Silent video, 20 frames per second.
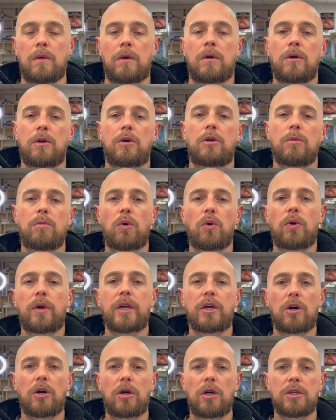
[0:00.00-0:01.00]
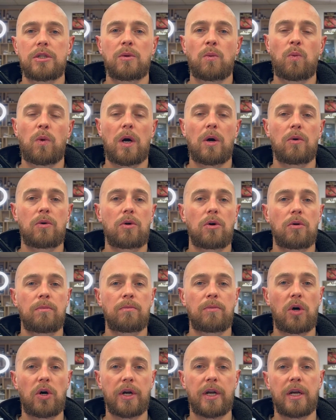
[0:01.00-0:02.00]
Good morning, guys, and welcome.
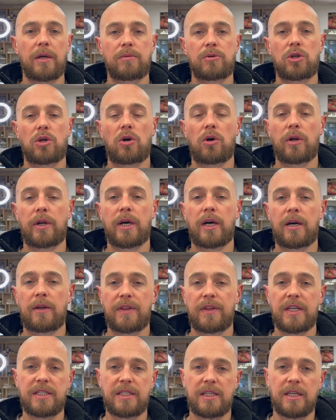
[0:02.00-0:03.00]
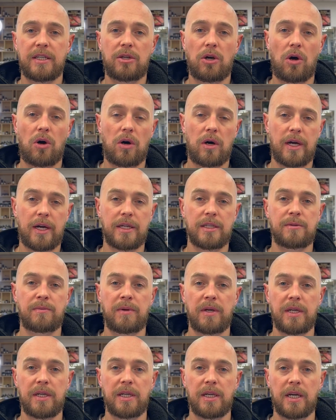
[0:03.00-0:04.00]
My name's Connor. This is Hotheads
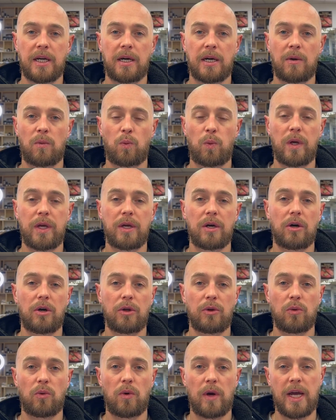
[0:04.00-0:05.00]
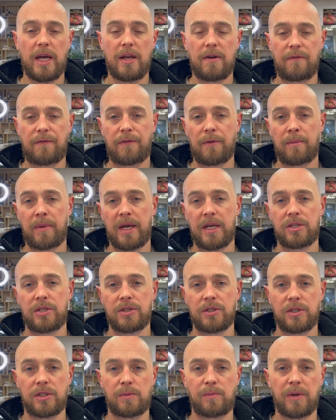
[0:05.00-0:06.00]
Media. We are your
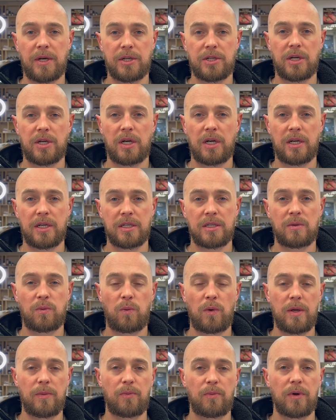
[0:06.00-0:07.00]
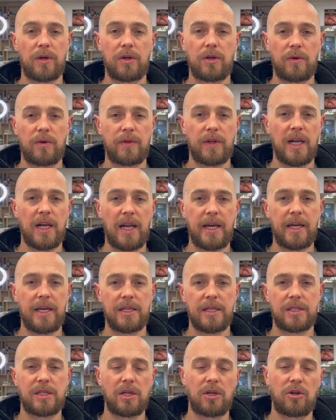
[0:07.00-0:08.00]
information specialists. We bring you the
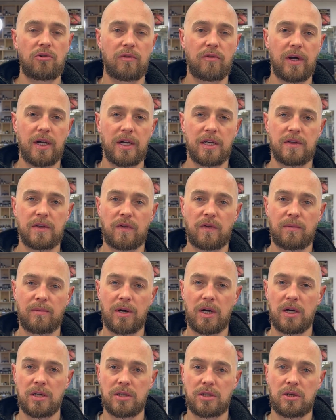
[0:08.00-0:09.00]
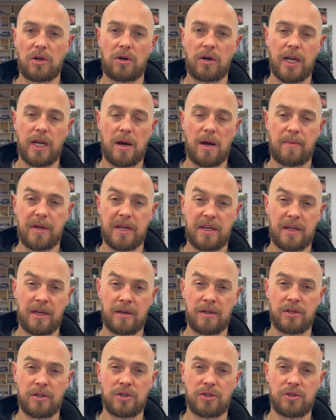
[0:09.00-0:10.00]
latest and greatest from our dynamic
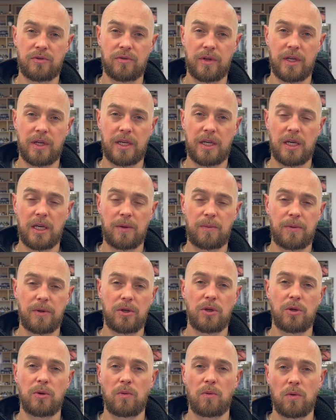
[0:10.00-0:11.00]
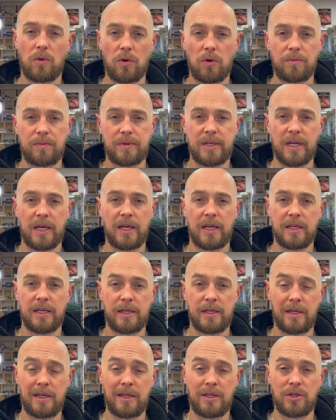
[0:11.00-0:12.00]
industry, keeping you
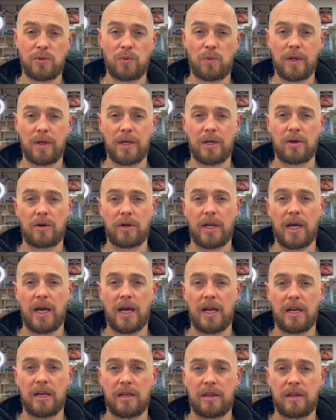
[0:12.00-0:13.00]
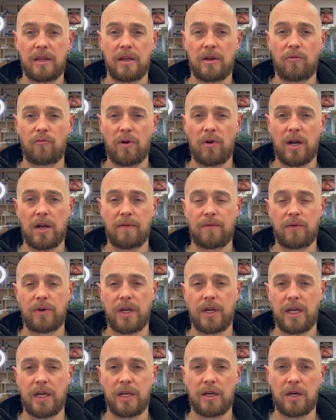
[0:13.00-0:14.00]
updated each week on anything
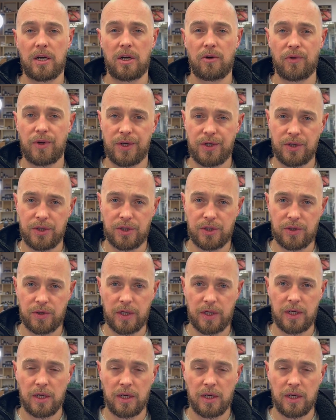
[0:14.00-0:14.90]
relevant in our industry.